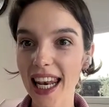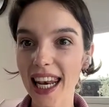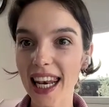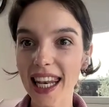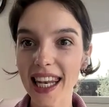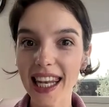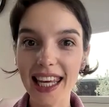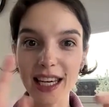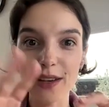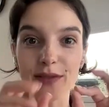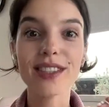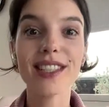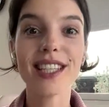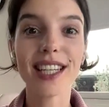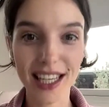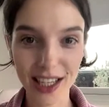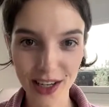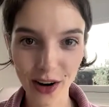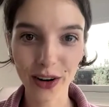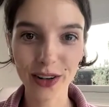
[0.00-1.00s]
leave
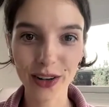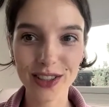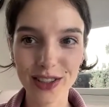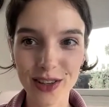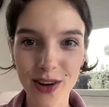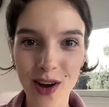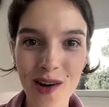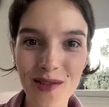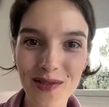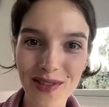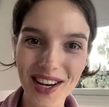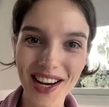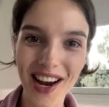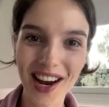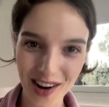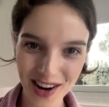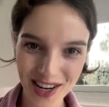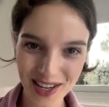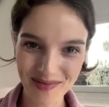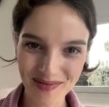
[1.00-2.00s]
sticky notes of
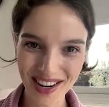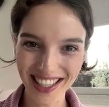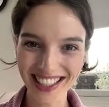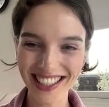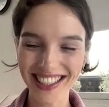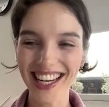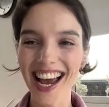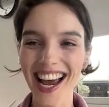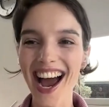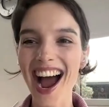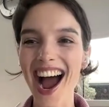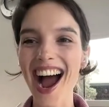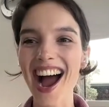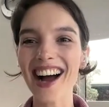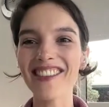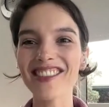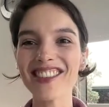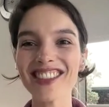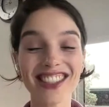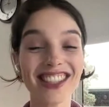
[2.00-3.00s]
encouragement.
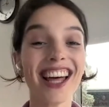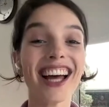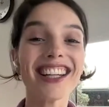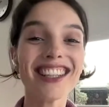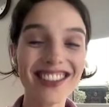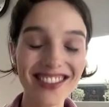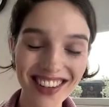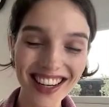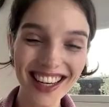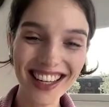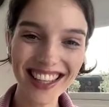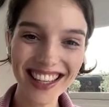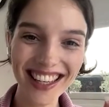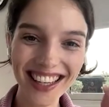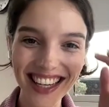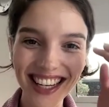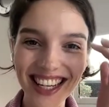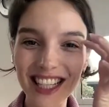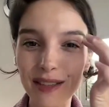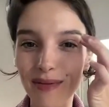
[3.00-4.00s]
So that's where
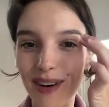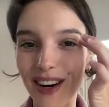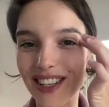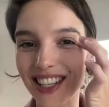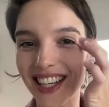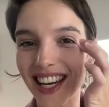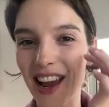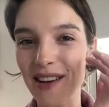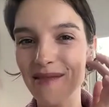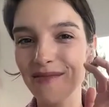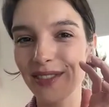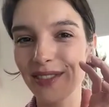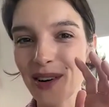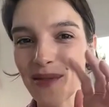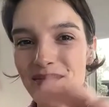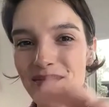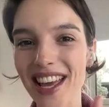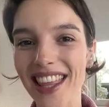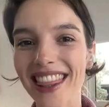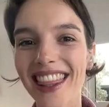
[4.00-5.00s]
the inspiration came
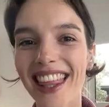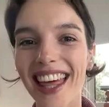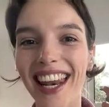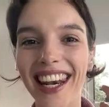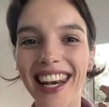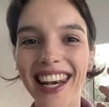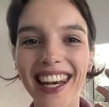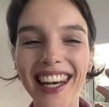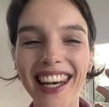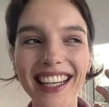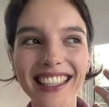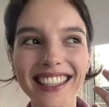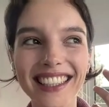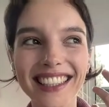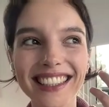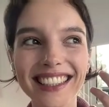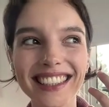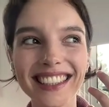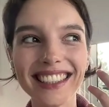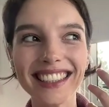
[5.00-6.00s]
from. And then,
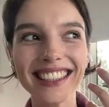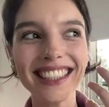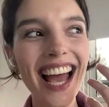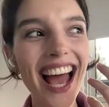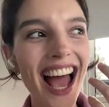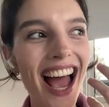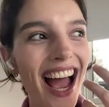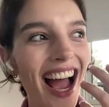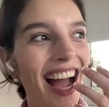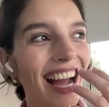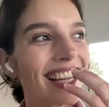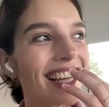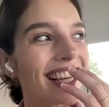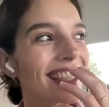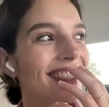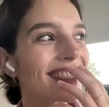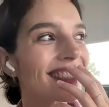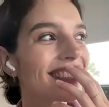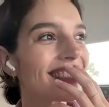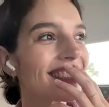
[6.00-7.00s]
yeah, I
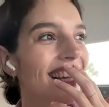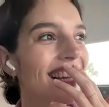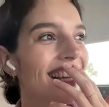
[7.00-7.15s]
guess